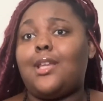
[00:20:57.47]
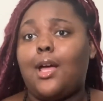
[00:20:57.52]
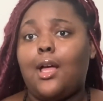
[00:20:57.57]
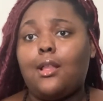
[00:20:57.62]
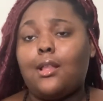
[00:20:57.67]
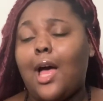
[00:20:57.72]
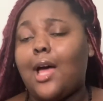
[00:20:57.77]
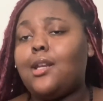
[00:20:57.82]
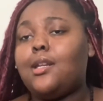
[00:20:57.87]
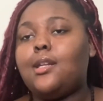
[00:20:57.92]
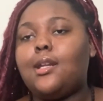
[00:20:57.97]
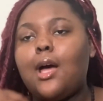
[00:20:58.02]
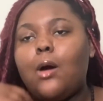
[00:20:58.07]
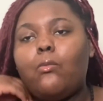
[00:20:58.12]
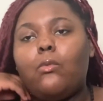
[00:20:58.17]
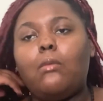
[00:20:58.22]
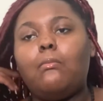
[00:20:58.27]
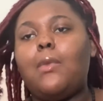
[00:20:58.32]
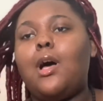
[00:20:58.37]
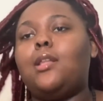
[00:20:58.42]
I did not
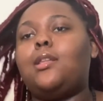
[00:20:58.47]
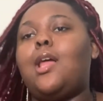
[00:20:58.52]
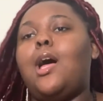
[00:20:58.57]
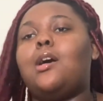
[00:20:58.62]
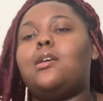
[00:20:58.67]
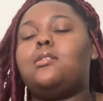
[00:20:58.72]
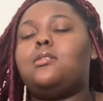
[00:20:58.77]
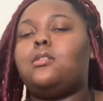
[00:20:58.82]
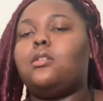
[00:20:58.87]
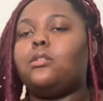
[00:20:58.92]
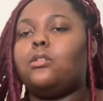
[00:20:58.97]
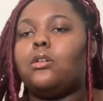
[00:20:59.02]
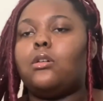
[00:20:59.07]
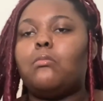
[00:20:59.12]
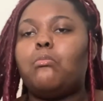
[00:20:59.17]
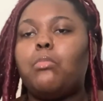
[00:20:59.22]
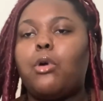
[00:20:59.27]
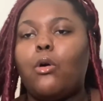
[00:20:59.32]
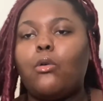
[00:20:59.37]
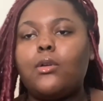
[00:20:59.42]
want my locks to look
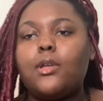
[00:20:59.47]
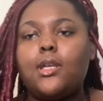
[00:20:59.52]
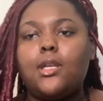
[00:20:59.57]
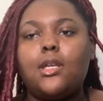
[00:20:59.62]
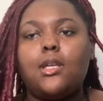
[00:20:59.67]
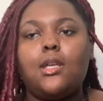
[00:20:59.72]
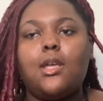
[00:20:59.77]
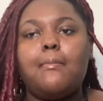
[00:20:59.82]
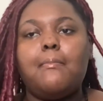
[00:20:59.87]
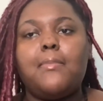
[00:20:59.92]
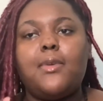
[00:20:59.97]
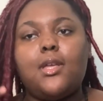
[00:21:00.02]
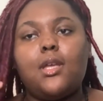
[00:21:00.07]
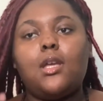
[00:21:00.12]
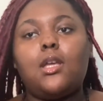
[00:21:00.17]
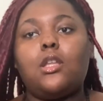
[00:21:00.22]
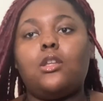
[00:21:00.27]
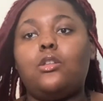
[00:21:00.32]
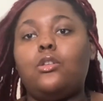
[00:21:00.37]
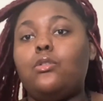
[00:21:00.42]
bulky and
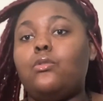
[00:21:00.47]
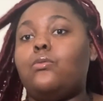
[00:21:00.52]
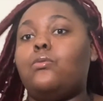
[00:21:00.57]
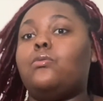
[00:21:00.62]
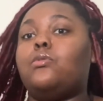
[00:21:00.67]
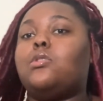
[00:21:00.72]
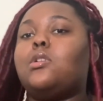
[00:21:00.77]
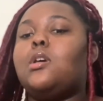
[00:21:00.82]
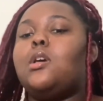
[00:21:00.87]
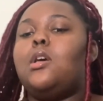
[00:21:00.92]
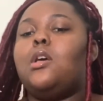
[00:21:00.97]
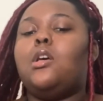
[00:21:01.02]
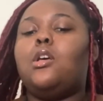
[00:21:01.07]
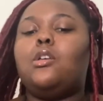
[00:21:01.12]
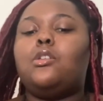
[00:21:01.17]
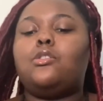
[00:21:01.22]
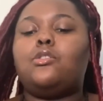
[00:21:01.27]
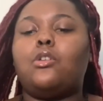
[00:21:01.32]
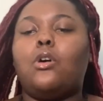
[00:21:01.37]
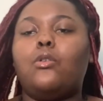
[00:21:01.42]
big and huge.
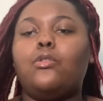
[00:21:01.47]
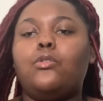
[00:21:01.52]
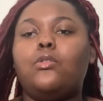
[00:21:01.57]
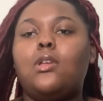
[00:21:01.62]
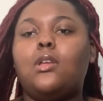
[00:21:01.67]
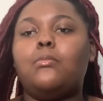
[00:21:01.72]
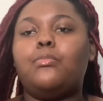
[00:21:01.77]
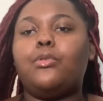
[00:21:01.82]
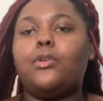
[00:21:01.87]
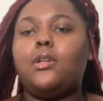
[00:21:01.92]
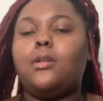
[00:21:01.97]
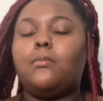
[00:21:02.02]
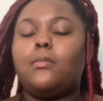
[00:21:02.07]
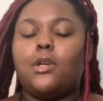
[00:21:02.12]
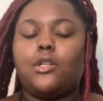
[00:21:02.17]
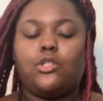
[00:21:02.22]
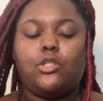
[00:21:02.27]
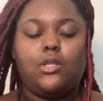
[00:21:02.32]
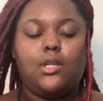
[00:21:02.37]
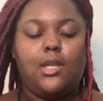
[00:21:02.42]
So you can pretty
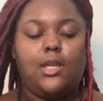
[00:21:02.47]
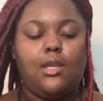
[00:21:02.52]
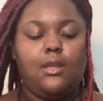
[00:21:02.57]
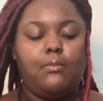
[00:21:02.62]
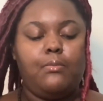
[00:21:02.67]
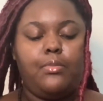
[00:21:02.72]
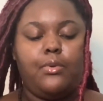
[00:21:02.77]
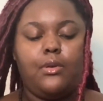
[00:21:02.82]
much keep